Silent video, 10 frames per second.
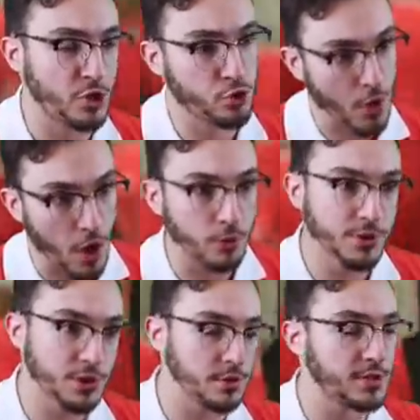A draw
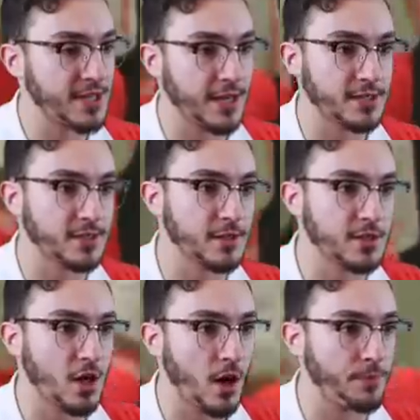will do to take us to
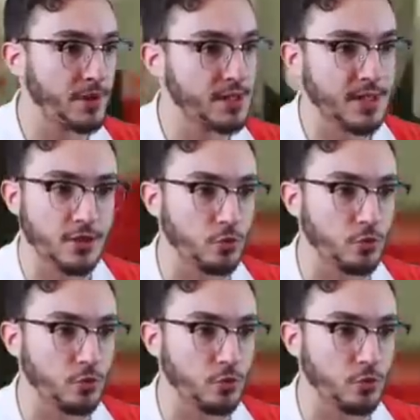the top, but let's